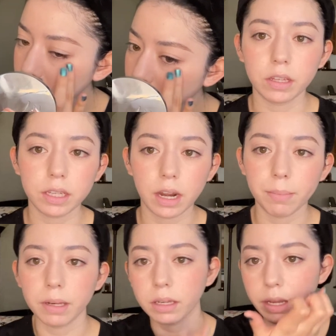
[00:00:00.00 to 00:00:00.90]
I was kind of
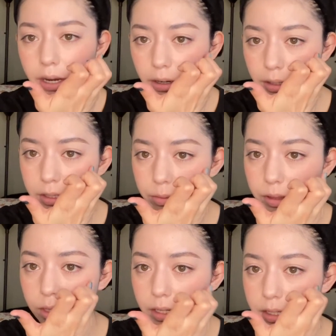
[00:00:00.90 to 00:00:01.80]
being careless
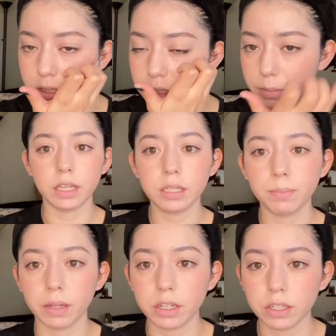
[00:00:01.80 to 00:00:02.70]
with this. This
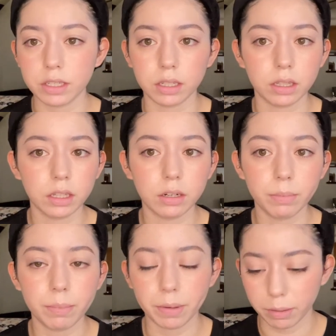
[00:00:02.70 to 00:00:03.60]
blush is a little
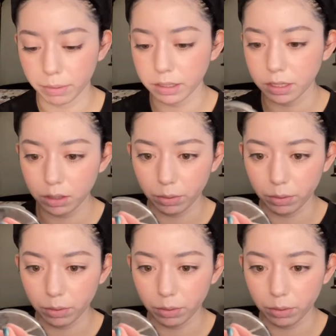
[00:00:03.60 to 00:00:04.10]
bit pigmented.